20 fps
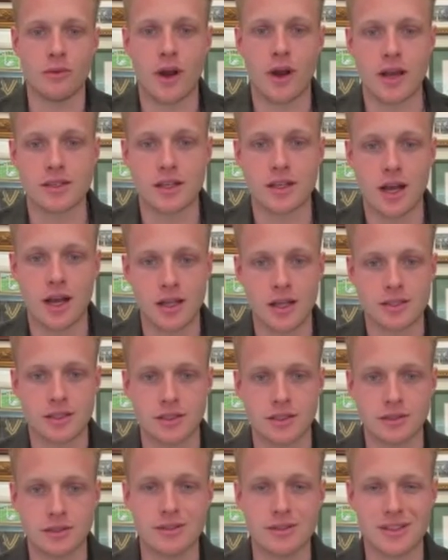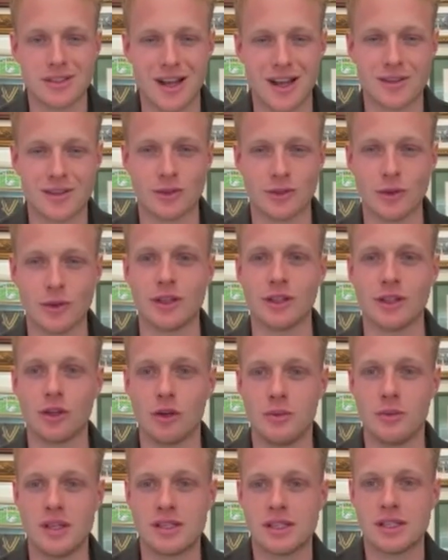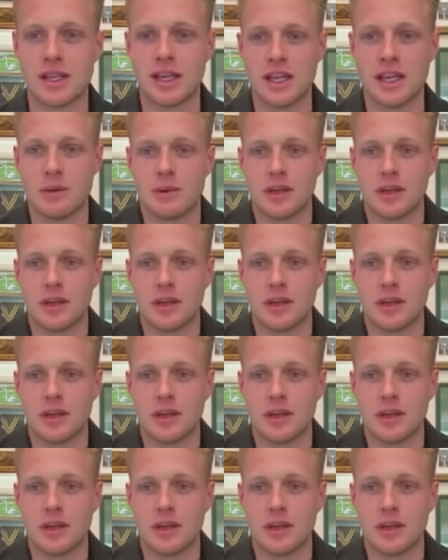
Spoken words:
race cars can start to look a little bit skinny.